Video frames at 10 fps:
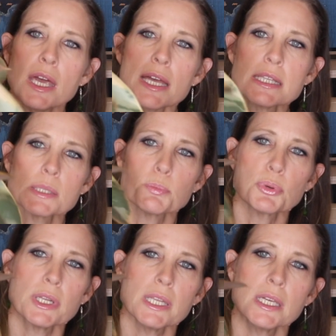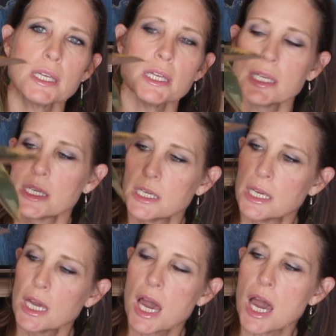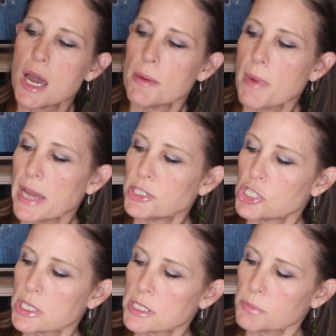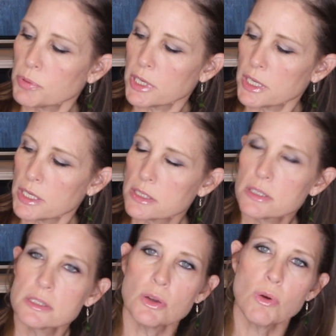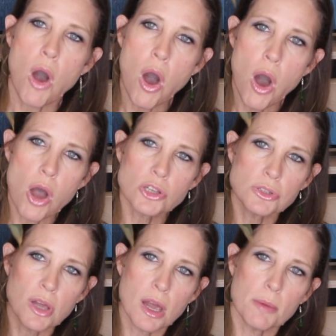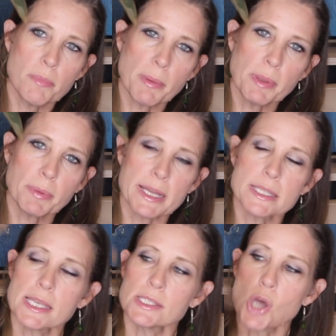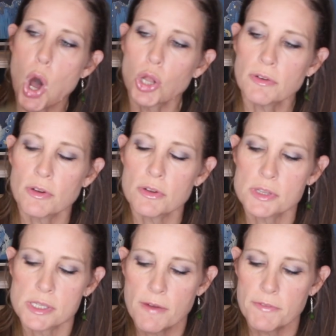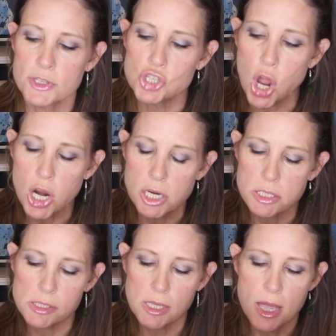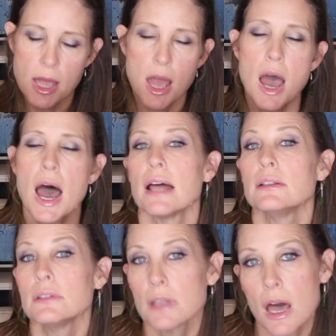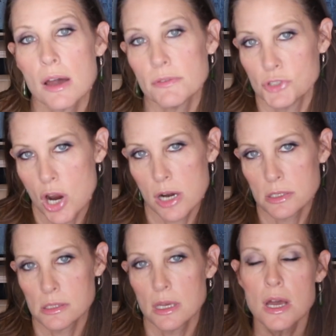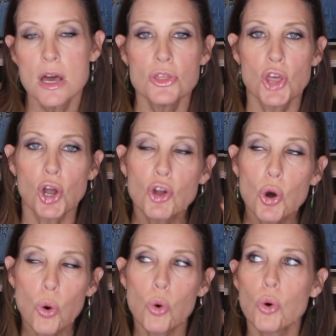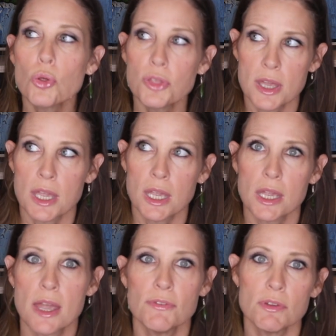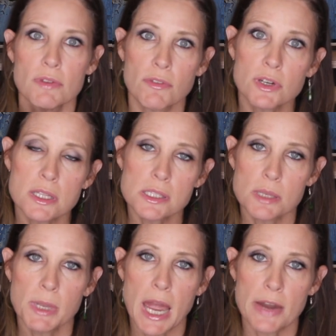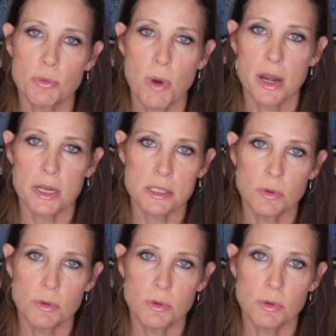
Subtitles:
It's pretty. I just put it, so Bebee Plants has all of her stuff in jars. I love jars. The cool thing, if you've never done semihydroponics